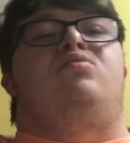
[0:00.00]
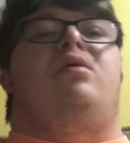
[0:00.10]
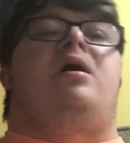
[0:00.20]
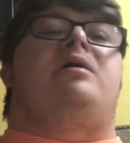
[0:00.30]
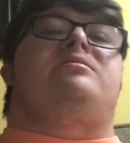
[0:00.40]

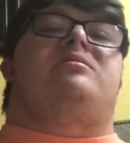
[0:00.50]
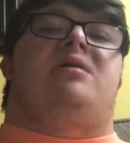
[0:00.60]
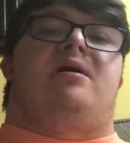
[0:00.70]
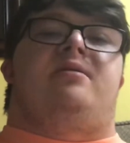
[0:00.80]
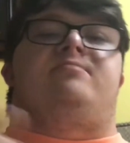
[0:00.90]
what
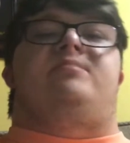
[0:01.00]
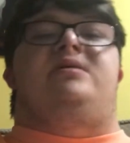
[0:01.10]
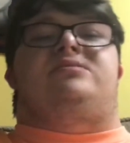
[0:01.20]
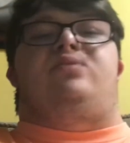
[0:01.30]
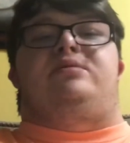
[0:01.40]

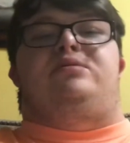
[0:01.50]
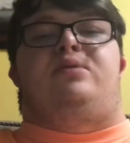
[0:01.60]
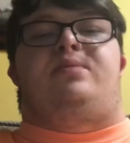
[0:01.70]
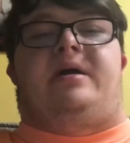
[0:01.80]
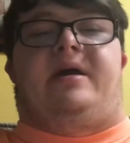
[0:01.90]
instrument
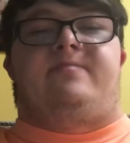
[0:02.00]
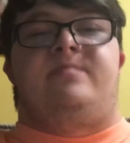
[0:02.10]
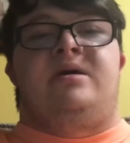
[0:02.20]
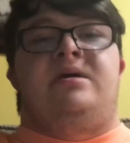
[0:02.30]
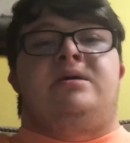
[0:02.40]
you play.
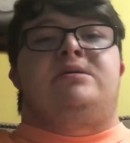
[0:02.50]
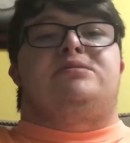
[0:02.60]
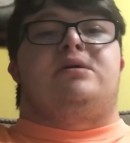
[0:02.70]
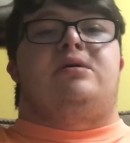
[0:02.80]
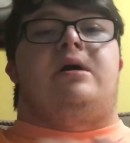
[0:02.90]

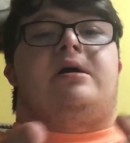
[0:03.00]
So I